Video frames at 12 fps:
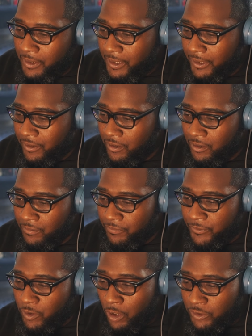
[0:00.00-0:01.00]

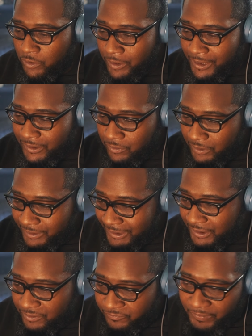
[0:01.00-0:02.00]
And you also got your
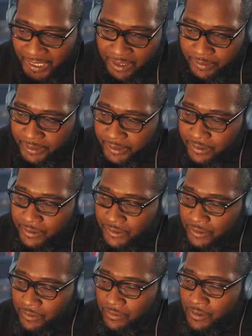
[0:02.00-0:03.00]
session file here.
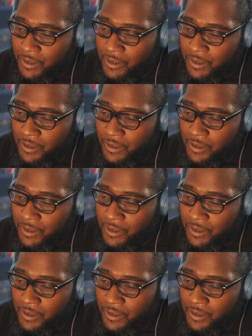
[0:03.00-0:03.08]
So